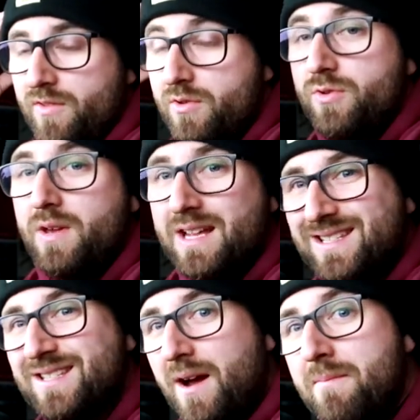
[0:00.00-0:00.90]
You do get
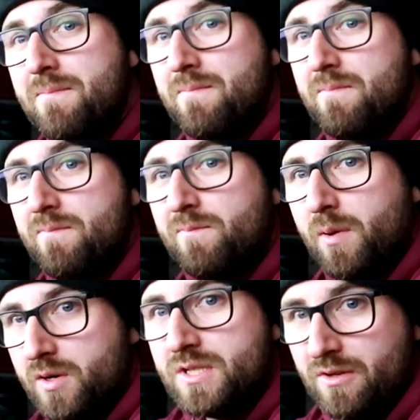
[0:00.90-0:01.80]
some
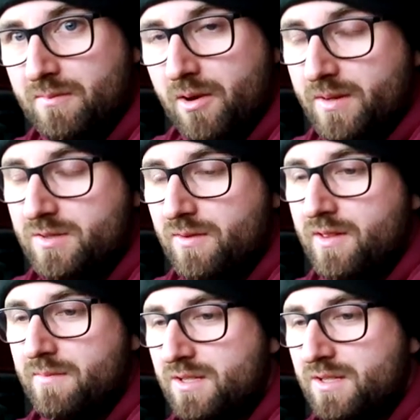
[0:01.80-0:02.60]
personal moments with them.